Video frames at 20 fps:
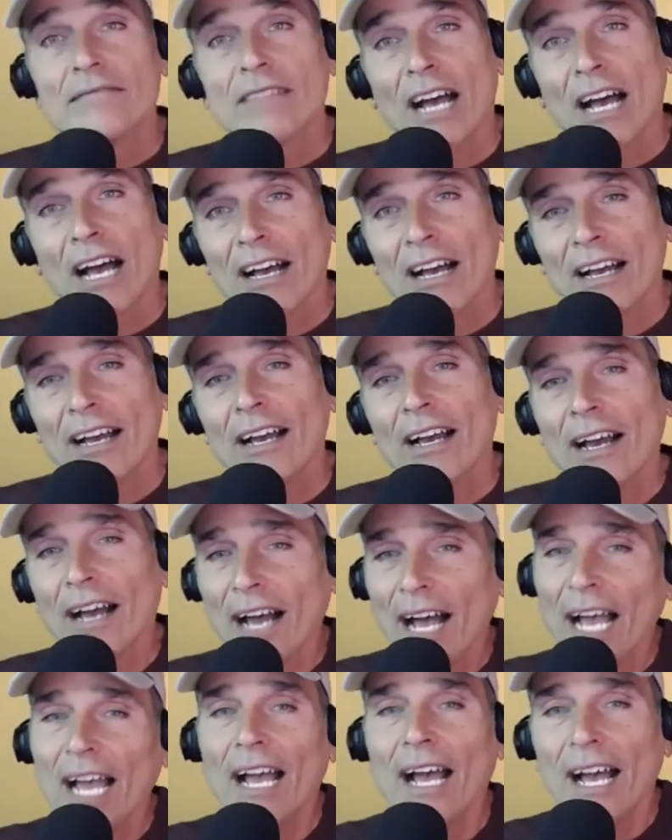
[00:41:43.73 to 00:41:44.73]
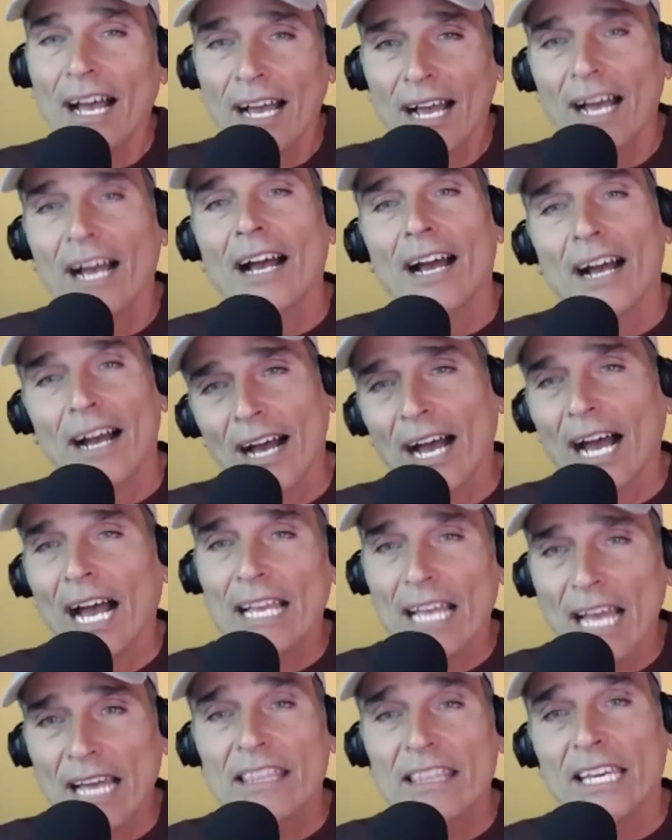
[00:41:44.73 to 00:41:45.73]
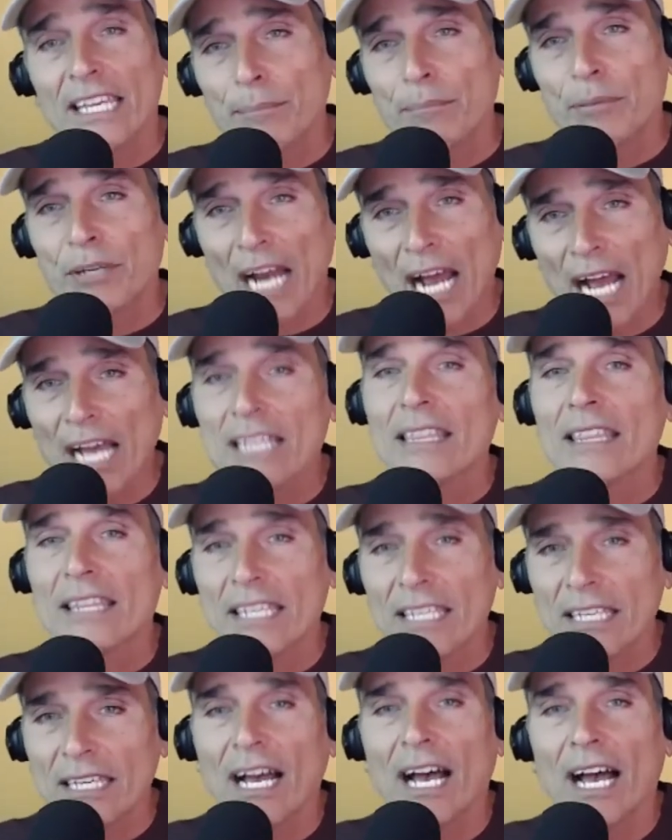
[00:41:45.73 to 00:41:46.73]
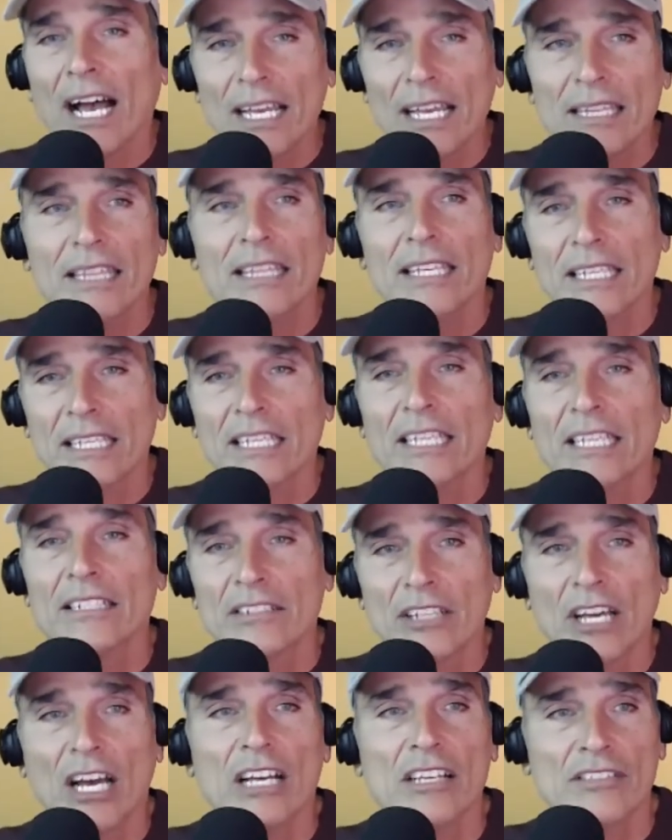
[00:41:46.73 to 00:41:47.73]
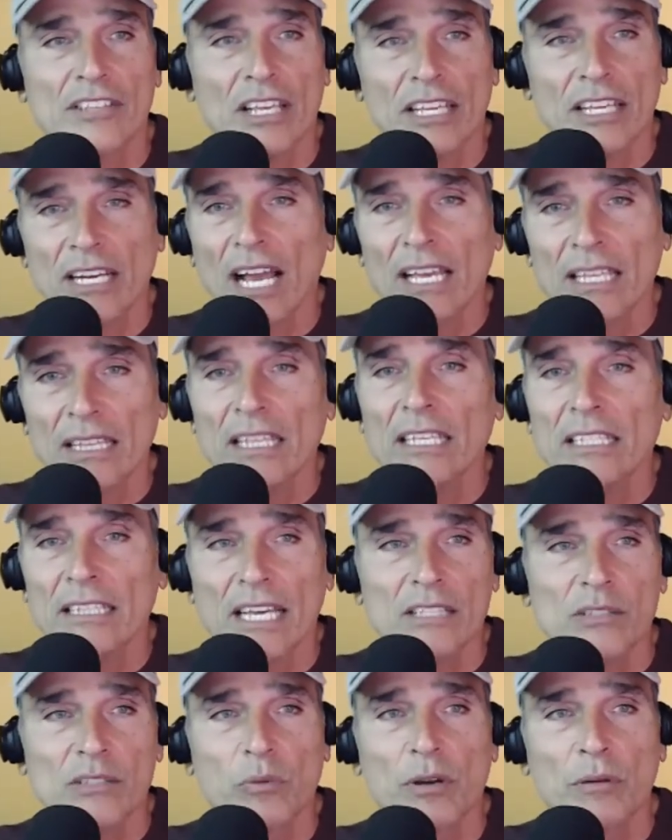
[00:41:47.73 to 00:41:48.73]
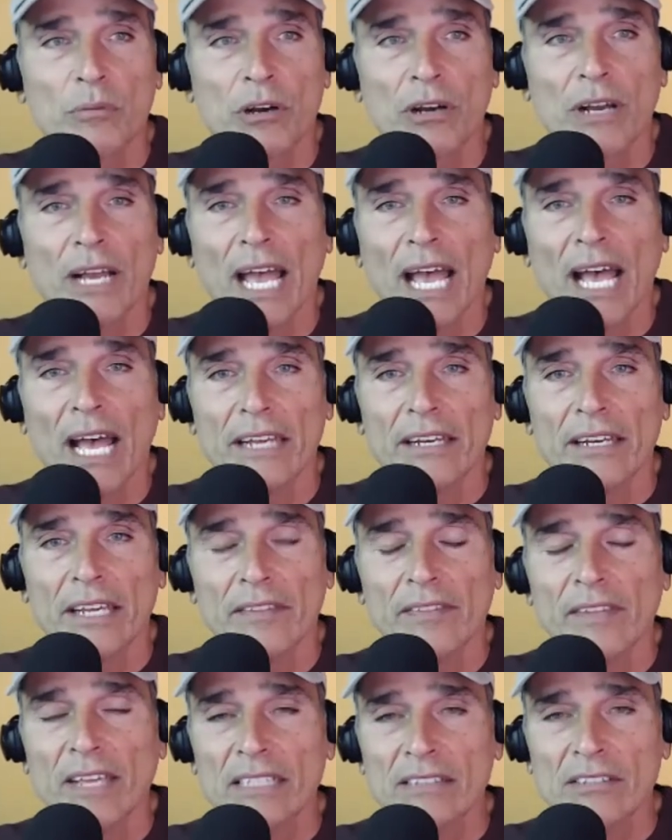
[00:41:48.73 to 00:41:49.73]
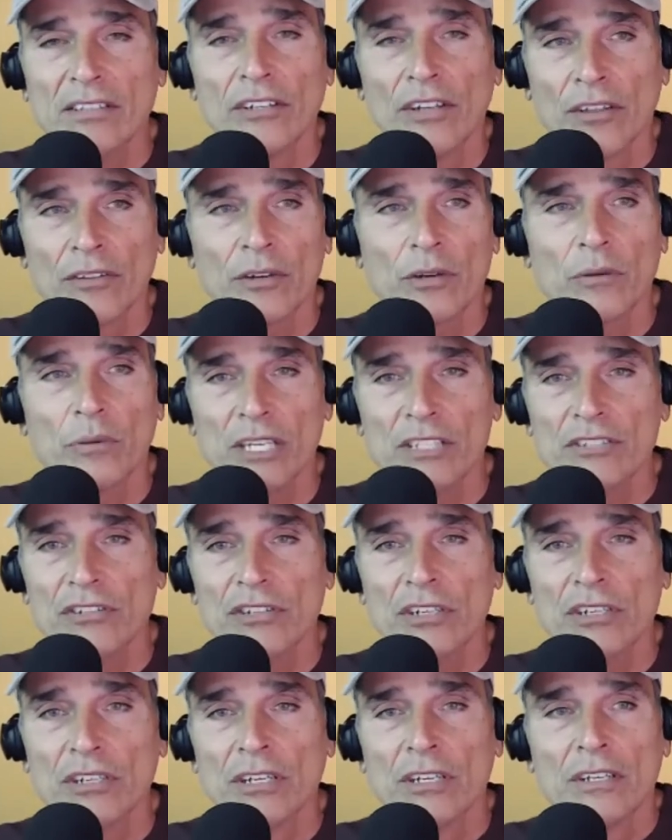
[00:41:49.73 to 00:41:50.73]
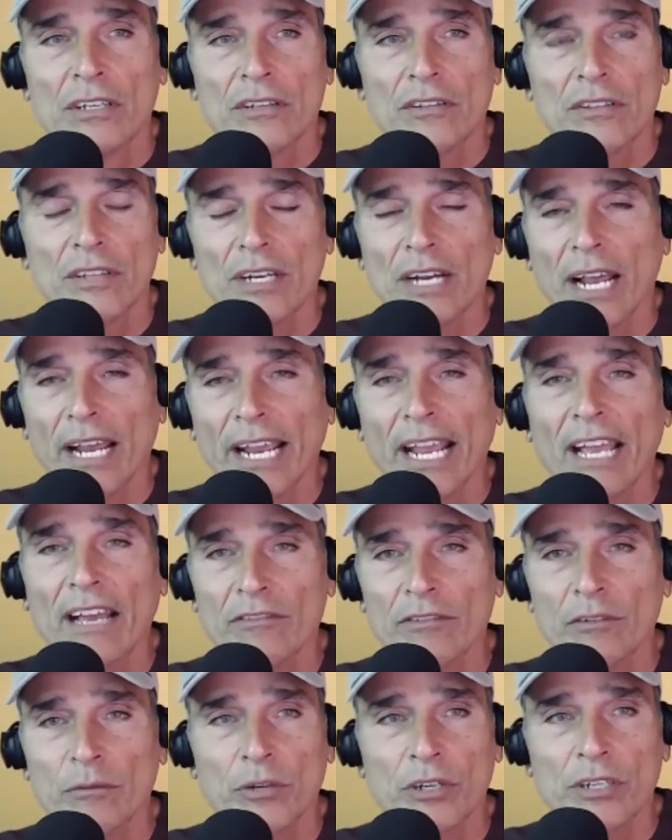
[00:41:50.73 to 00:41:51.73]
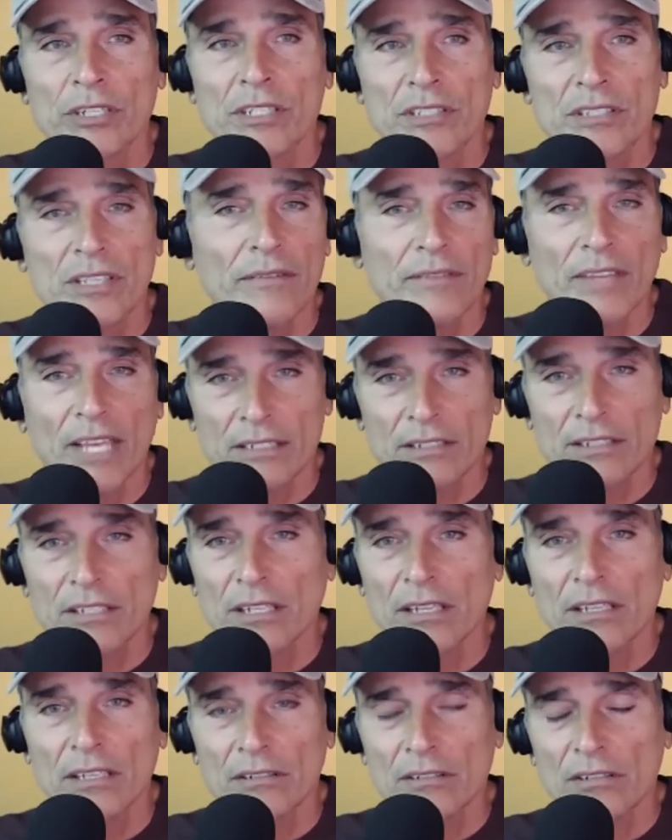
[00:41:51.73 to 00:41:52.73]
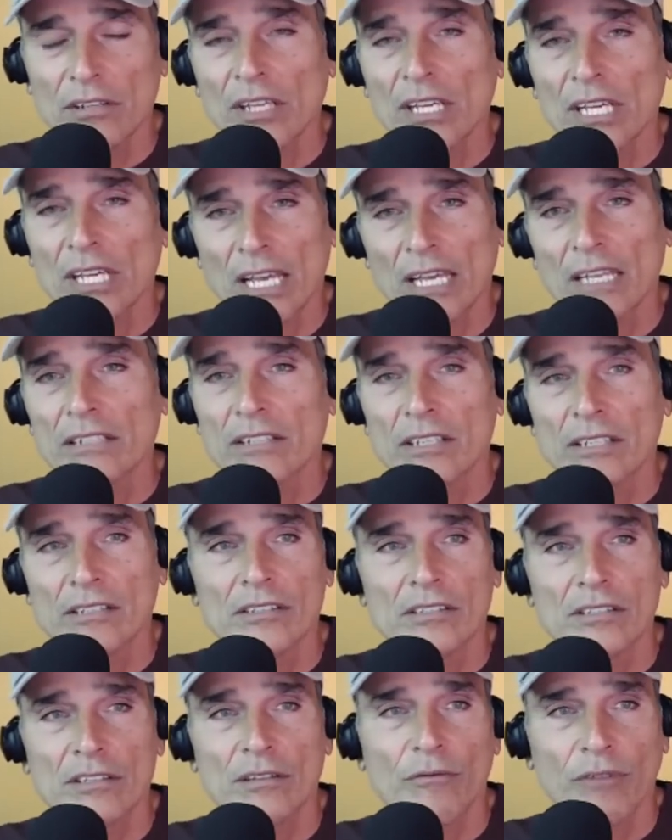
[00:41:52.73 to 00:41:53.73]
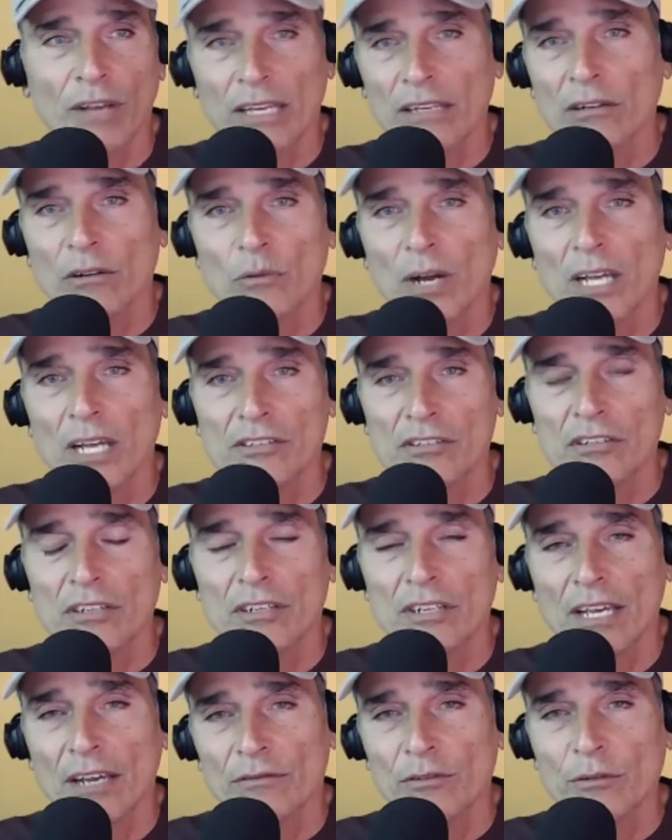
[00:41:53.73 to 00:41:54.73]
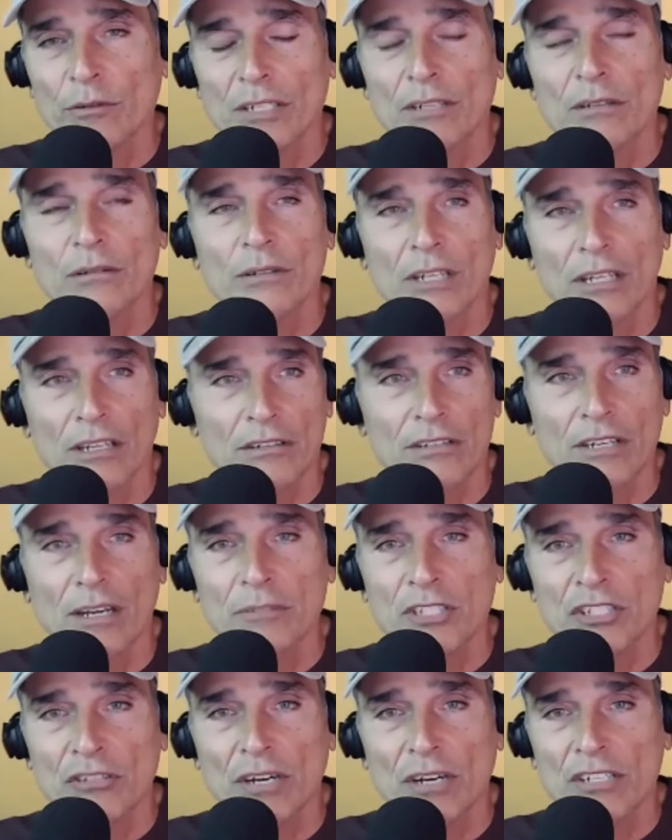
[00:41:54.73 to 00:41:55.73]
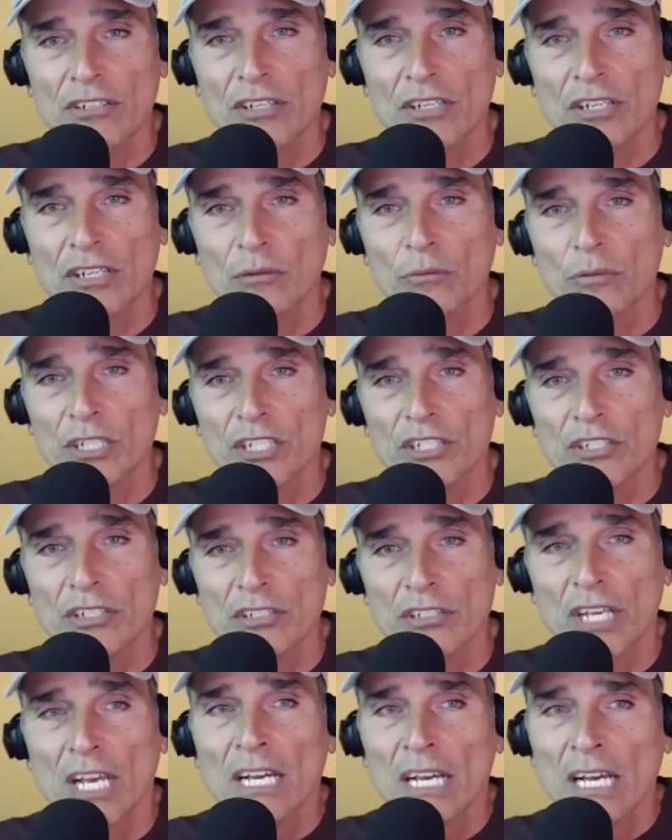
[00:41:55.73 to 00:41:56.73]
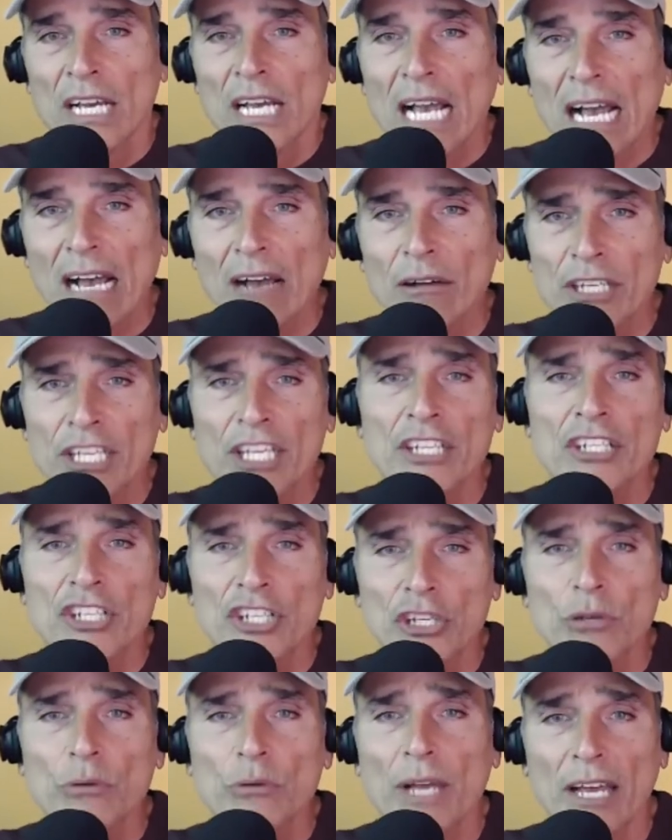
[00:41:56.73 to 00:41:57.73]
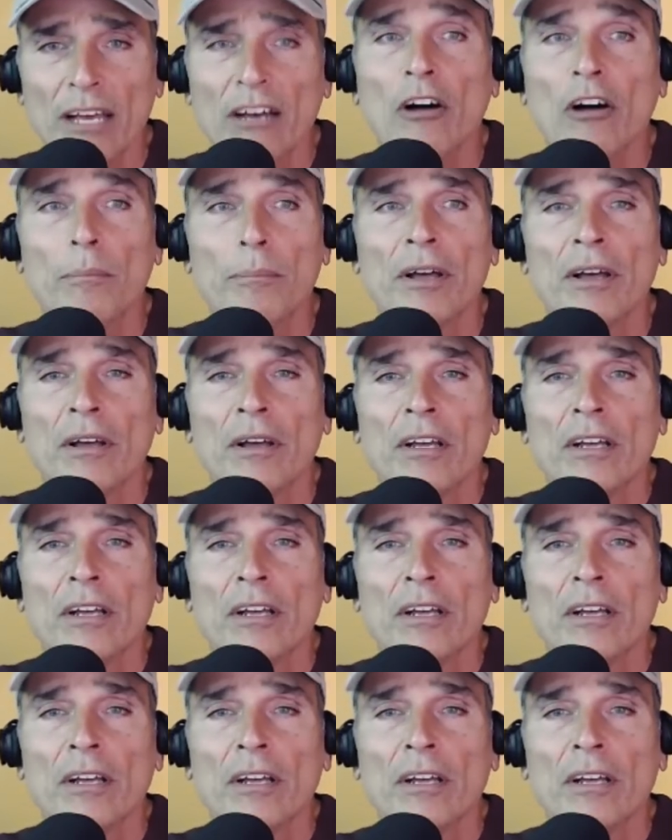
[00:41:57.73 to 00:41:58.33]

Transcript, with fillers: is she I, can... I, I think, but I think, I think it does. And I think that's where we're at. And that's another question that I have, and we're going to save that to the to the end, because it's the final question after we do a little demonstration here, which is, okay, how can you help